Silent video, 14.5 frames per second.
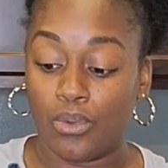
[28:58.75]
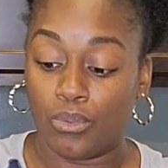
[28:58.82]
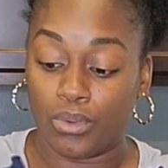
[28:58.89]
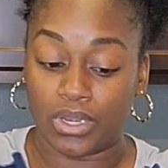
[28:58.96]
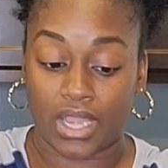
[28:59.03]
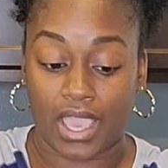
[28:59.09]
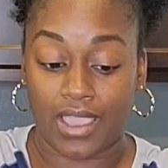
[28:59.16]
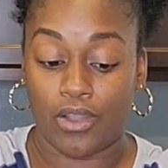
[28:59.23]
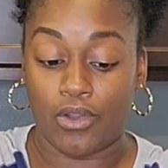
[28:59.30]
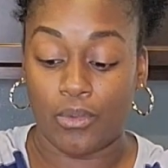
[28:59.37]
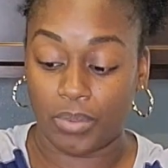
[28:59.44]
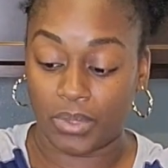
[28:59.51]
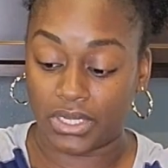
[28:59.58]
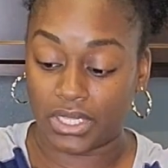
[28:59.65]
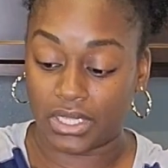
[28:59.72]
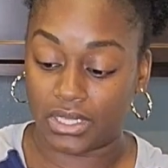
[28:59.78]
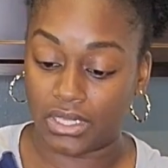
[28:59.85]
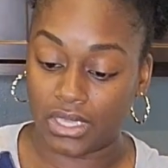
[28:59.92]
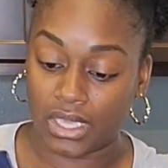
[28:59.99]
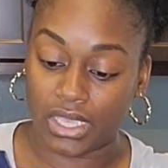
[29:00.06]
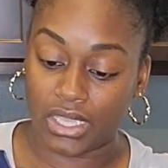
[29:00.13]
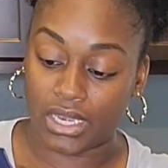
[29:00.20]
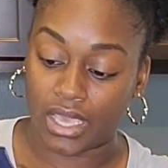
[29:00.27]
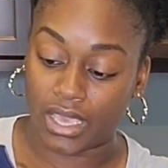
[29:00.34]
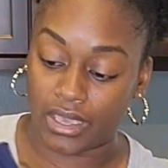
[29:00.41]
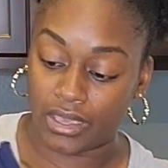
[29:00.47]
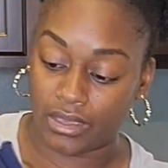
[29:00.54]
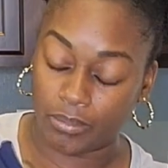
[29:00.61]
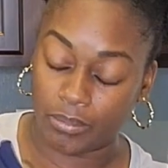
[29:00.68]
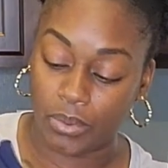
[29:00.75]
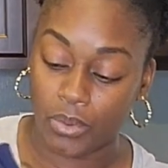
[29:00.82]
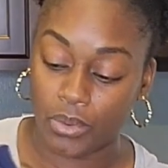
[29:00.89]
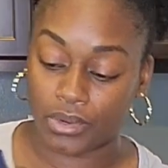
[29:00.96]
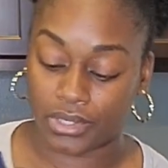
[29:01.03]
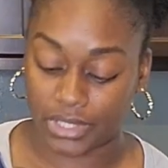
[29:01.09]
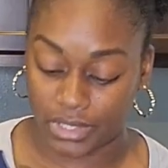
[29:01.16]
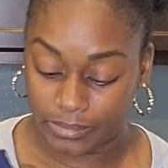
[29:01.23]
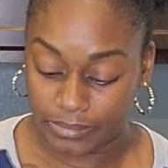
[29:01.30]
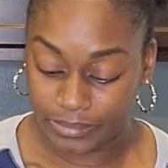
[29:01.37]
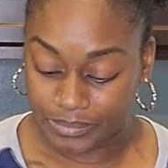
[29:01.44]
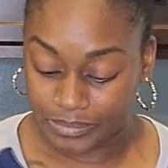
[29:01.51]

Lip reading: When I opened it and I poured it,